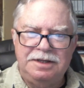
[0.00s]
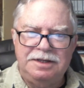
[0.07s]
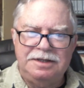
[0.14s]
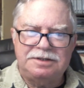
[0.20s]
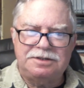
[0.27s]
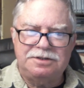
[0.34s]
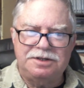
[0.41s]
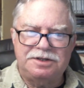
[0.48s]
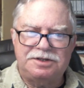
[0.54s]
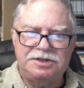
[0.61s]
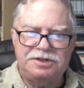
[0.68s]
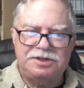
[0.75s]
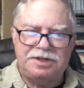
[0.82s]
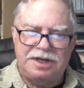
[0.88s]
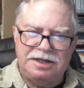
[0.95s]
So this
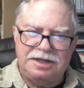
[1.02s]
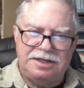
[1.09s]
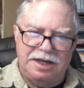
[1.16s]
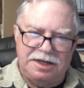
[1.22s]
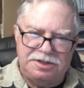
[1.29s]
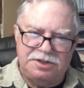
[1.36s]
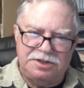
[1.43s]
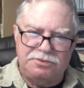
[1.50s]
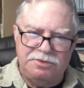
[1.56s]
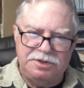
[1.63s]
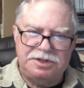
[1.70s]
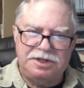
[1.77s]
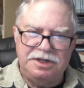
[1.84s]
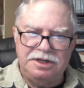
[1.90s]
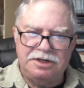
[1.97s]
is a Texas
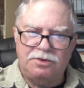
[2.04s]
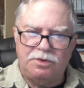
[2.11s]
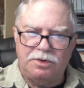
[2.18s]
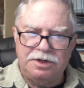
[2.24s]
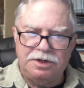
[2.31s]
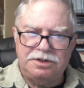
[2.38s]
whiskey according